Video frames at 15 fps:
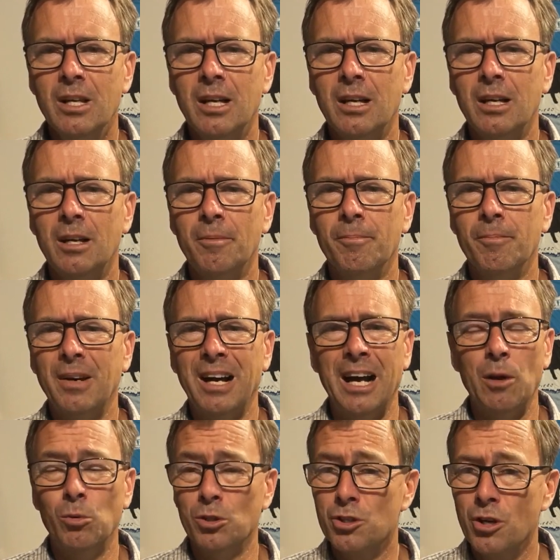Um,
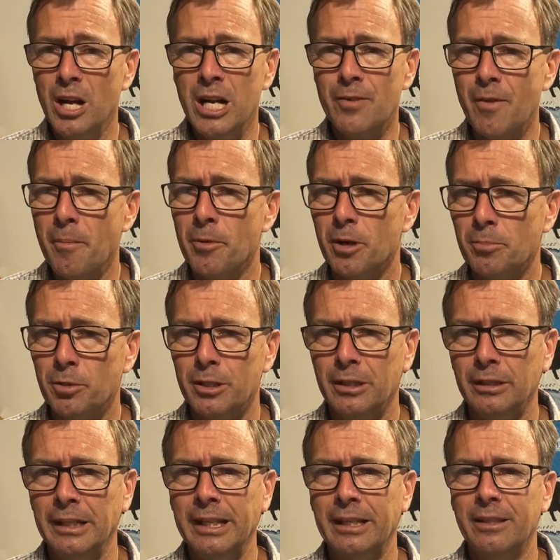I will try and remember to put a
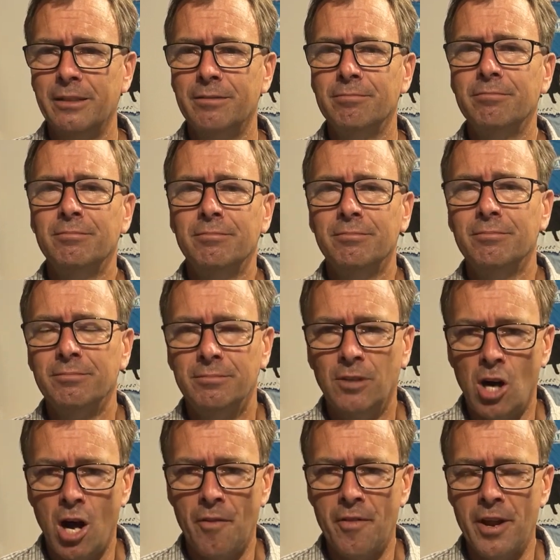link
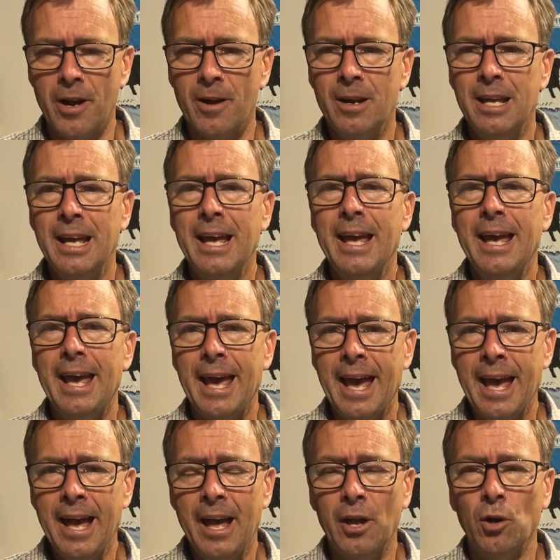on there.
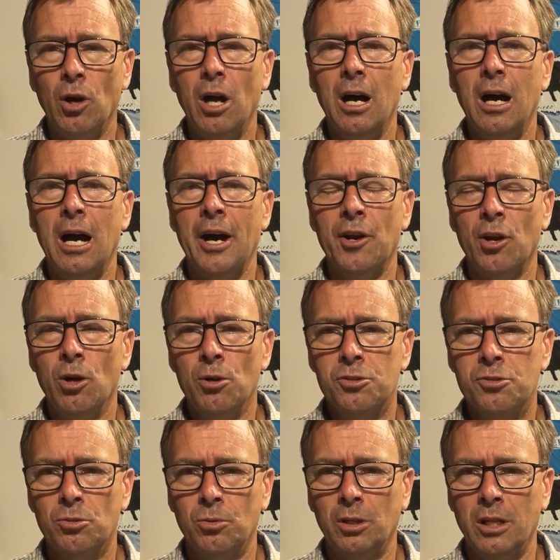And I'd
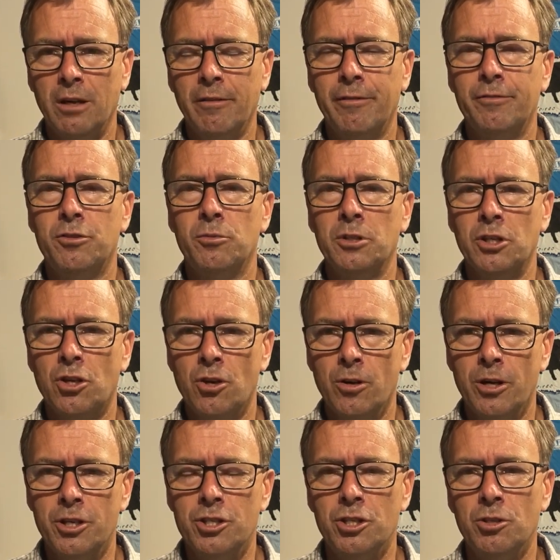also love to
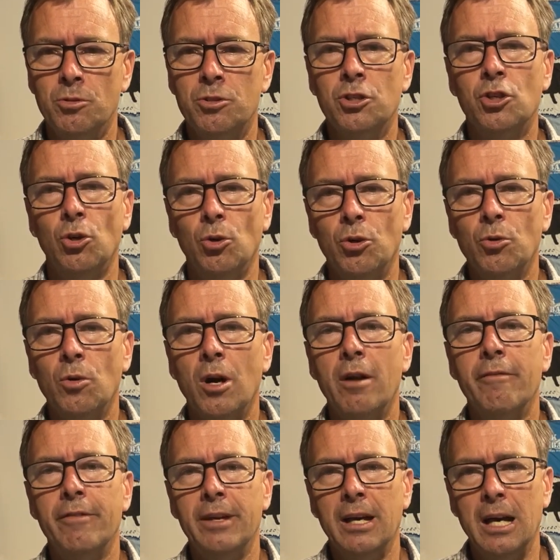encourage you to go to
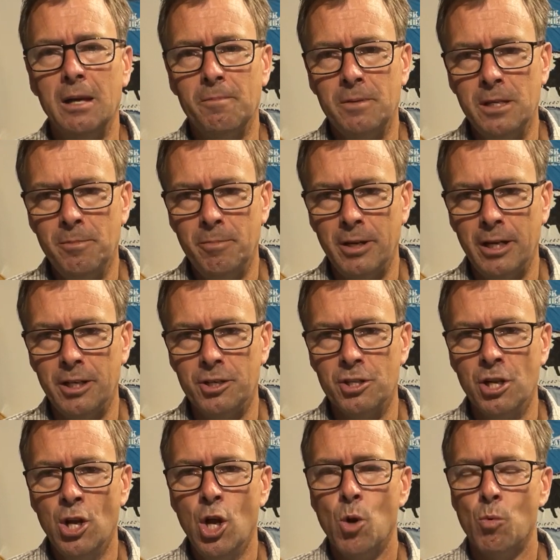our VIP
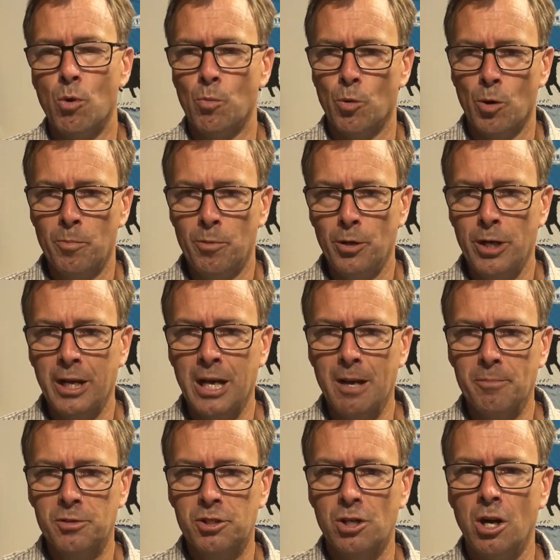page where we're putting
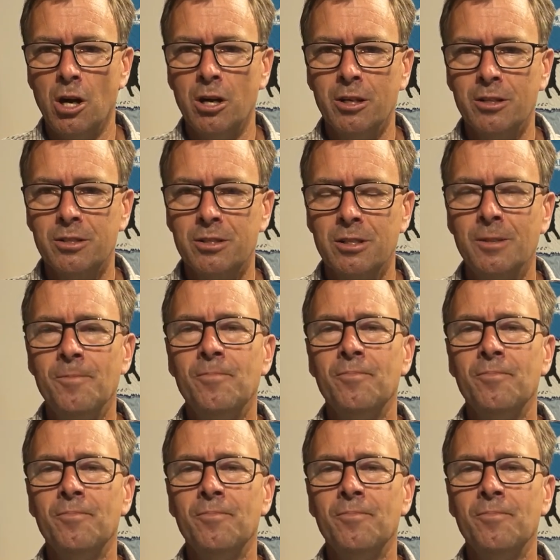up songs